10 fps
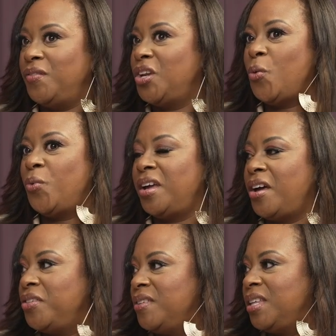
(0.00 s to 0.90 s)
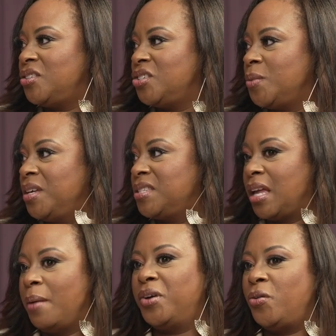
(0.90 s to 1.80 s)
even know what a healthy relationship looks
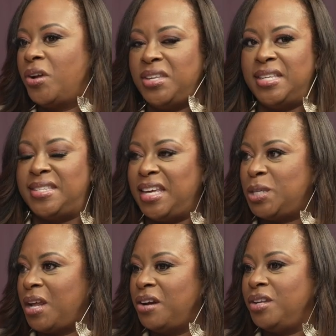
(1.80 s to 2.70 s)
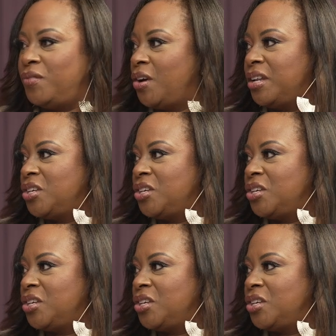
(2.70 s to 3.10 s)
like. I'm going on these dates, but I don't even know how to